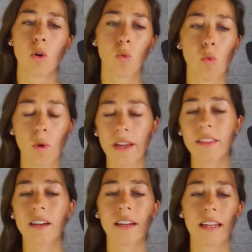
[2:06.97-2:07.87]

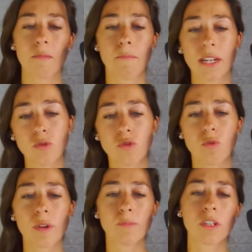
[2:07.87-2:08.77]
whether in
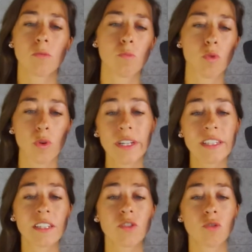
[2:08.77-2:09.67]
manuscript,
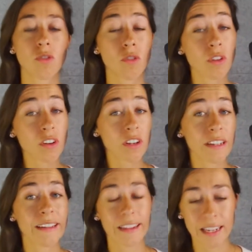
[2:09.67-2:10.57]
printed, or
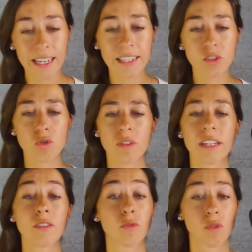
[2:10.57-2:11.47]

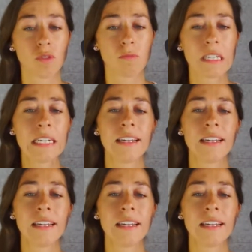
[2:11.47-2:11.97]
electronic form,